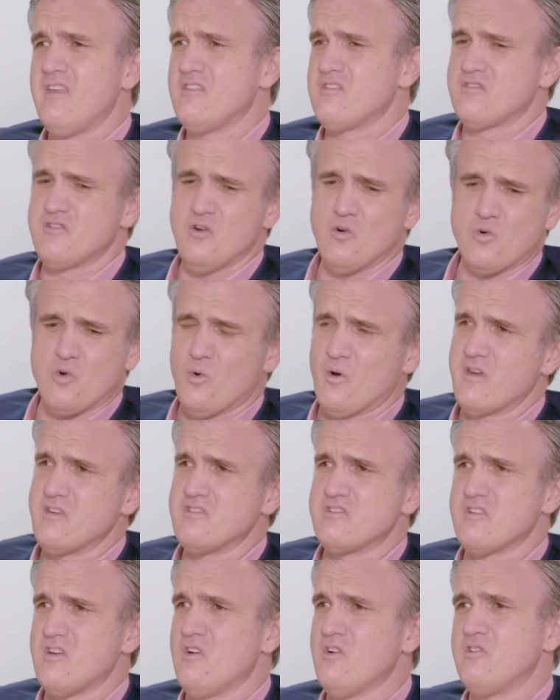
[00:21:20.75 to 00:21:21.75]
And there's no coin
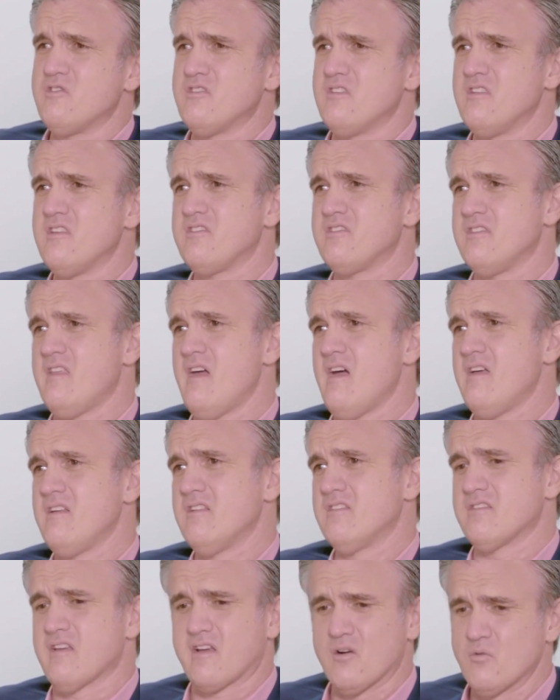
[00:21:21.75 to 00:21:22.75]
shows and this and that. And
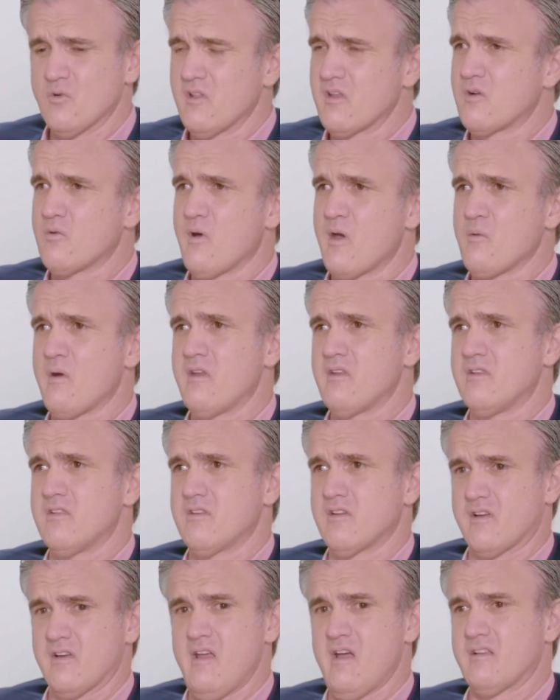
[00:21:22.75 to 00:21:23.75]
it's like a really great way
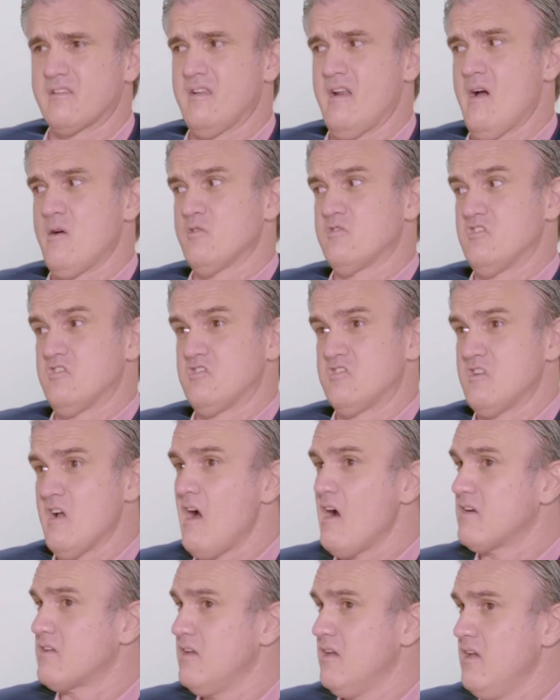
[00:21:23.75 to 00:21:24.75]
to connect. And I was just
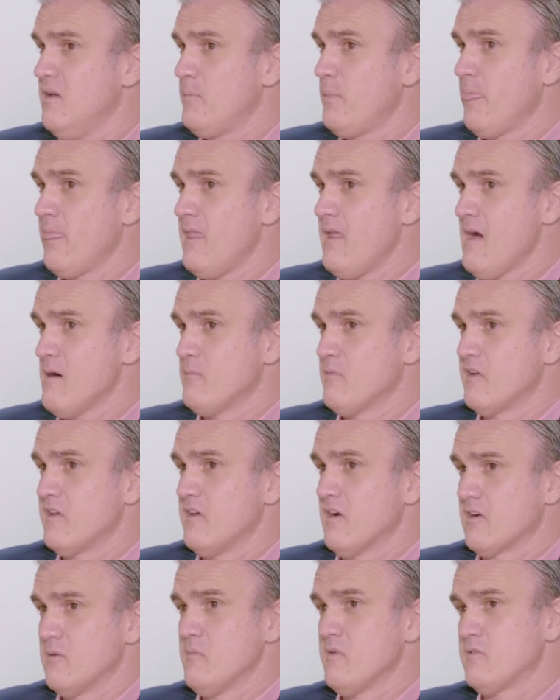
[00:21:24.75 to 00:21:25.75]
shocked how many
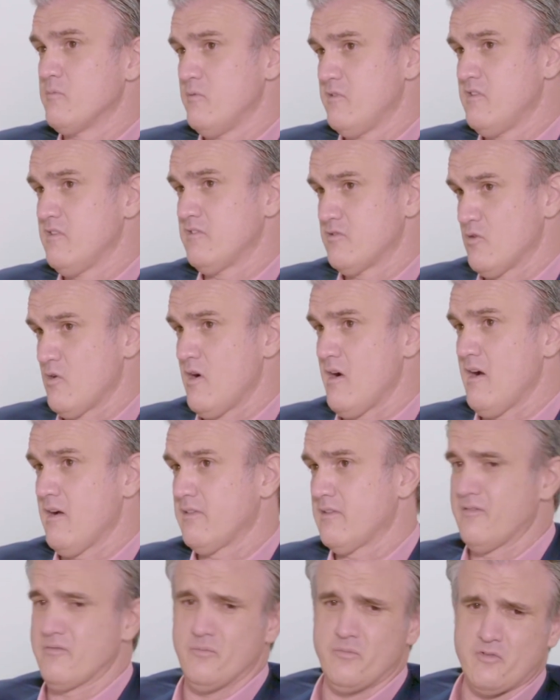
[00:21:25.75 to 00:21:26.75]
young numismatists there are
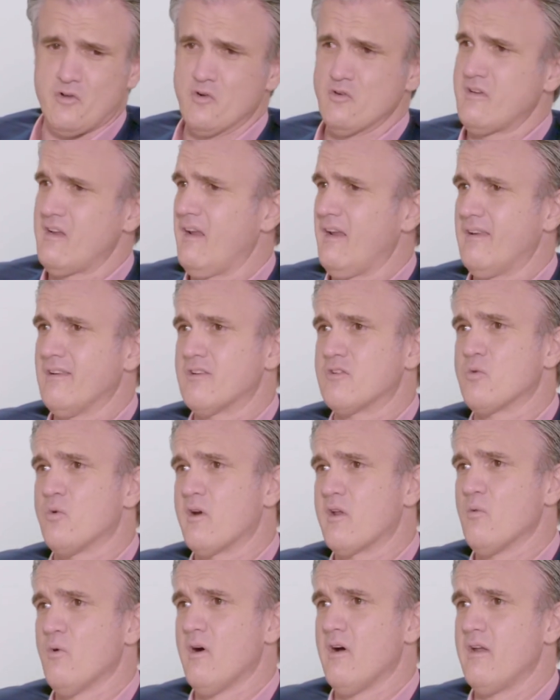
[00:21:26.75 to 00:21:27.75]
out there from 13 to
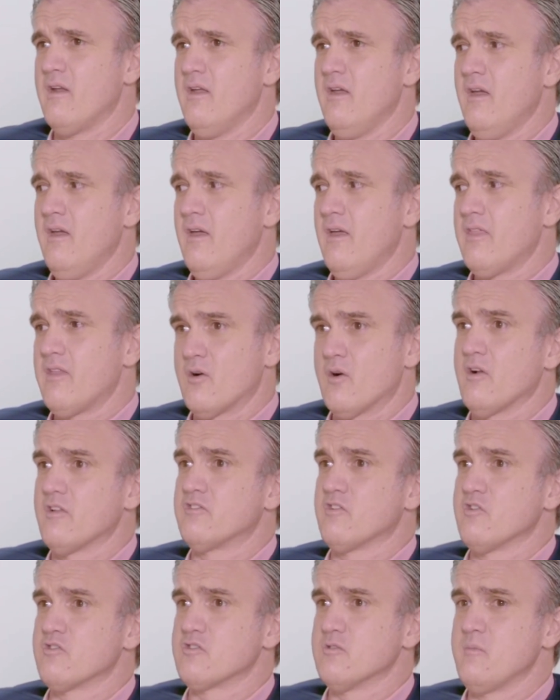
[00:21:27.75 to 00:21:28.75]
21. They're on
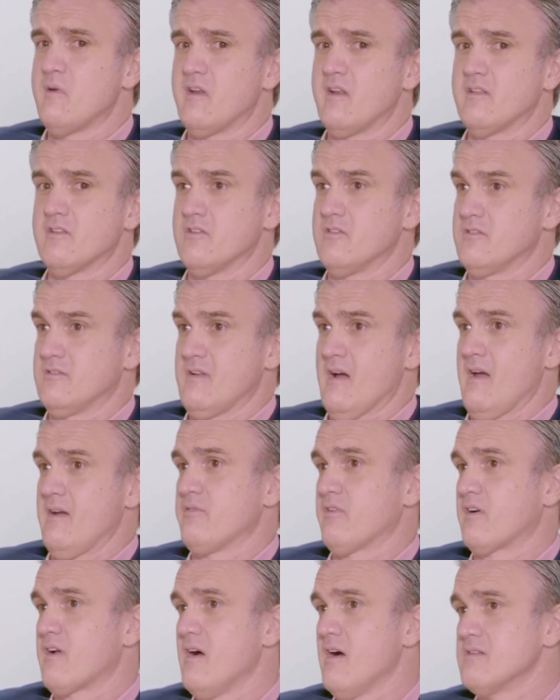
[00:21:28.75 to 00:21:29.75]
social media. They're just
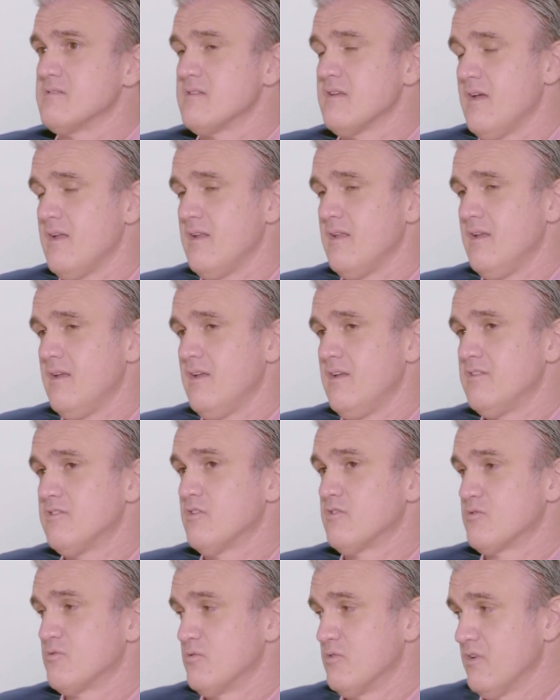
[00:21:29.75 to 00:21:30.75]
dying for content.
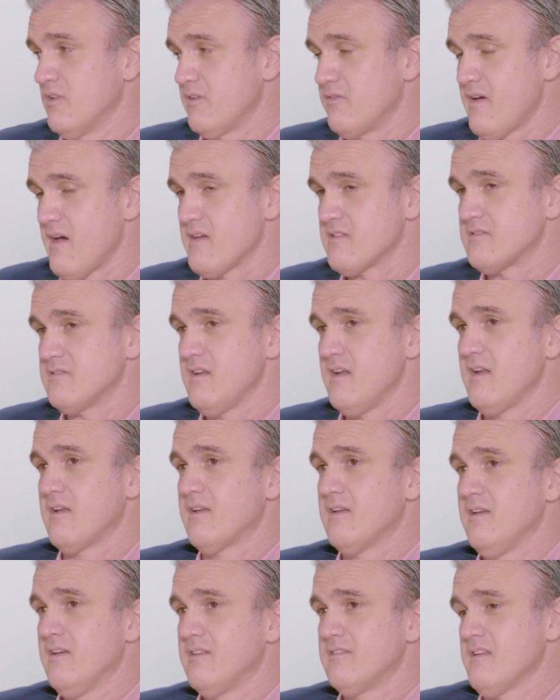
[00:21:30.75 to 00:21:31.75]
So it's really
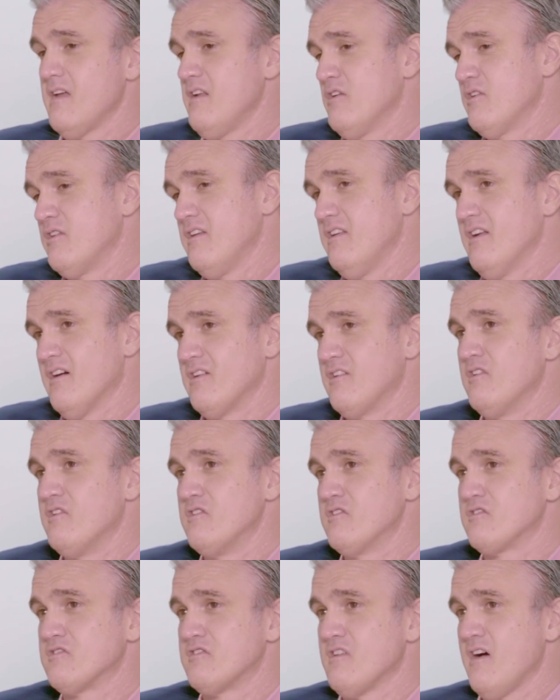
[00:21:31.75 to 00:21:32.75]
fascinating. I know, you
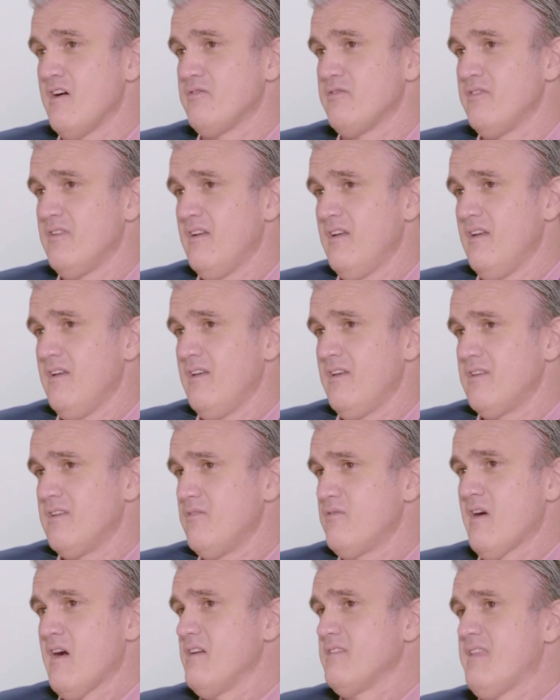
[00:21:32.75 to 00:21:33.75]
yourself,
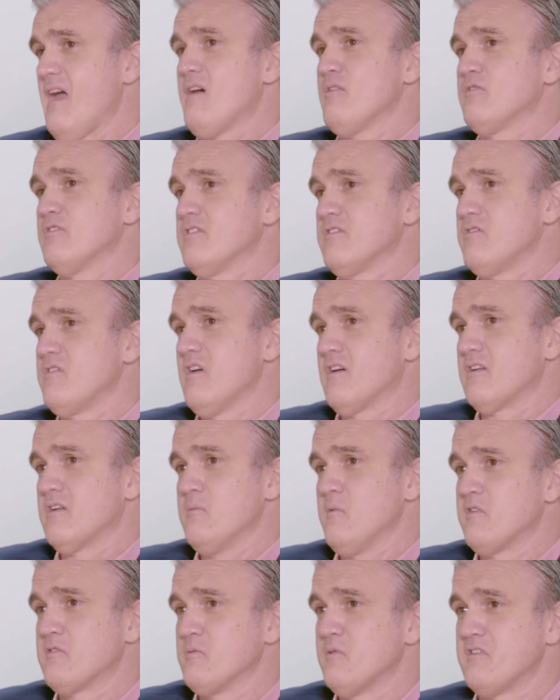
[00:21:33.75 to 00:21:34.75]
you've hired thousands of young
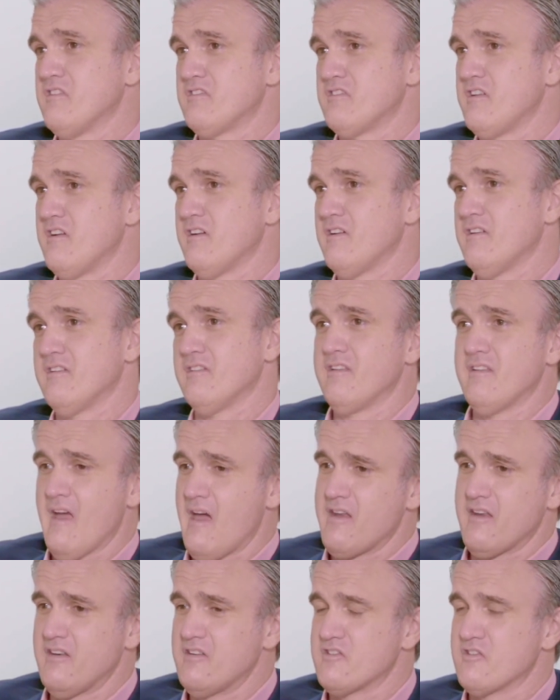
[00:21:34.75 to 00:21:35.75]
numismatists here and
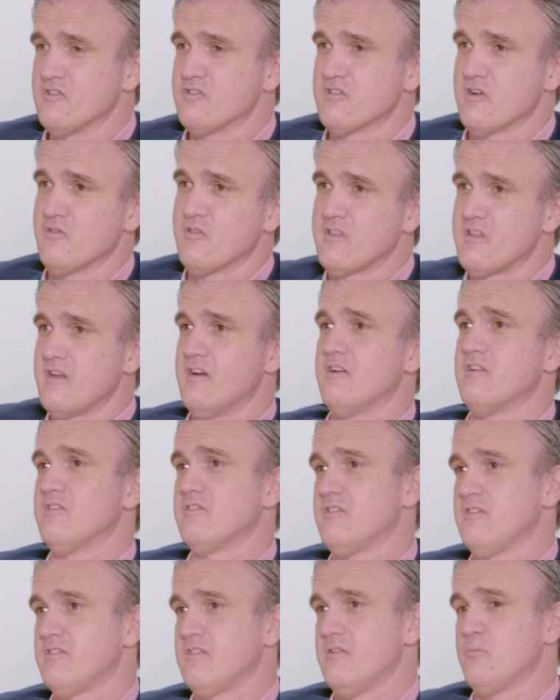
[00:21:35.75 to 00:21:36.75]
had interns over the
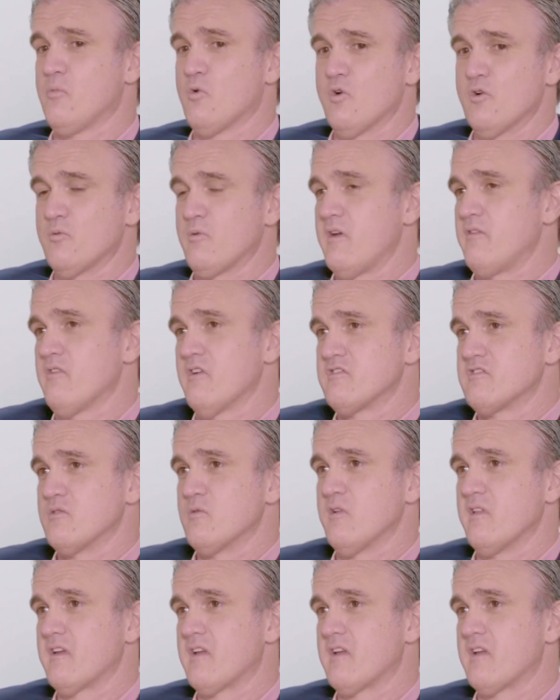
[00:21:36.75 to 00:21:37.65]
years. It's an important way for us to really